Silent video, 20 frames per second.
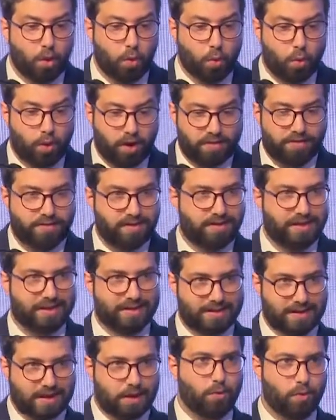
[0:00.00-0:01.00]
One of the
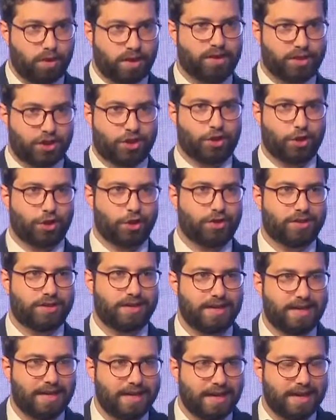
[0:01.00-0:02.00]
things that I wanted to show you
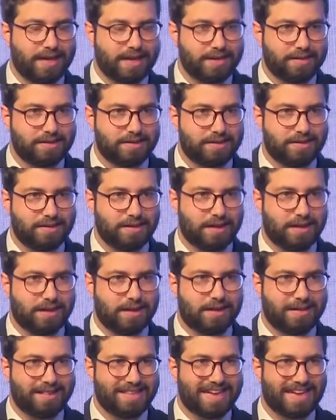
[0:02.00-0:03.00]
today is
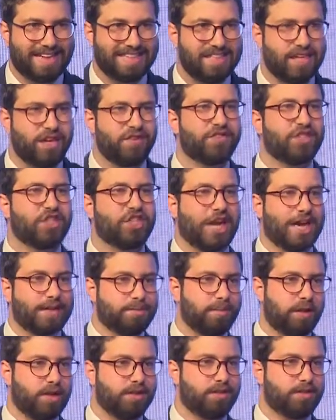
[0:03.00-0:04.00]
the idea of
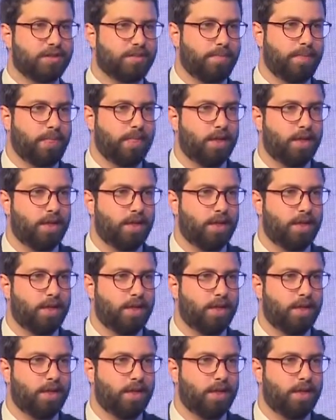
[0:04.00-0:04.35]
chatbot,